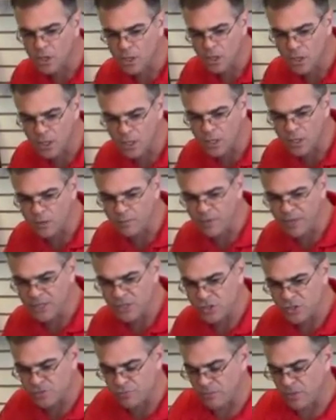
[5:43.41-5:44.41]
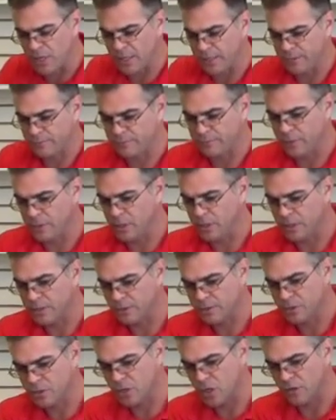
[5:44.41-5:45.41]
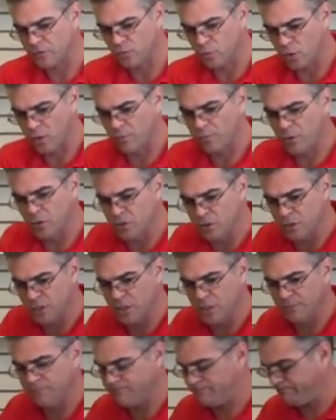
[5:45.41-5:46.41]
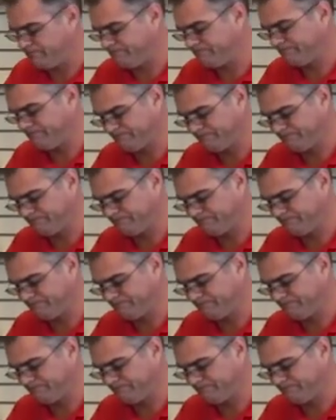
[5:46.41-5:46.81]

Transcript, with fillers: is a level of customer satisfaction synonymous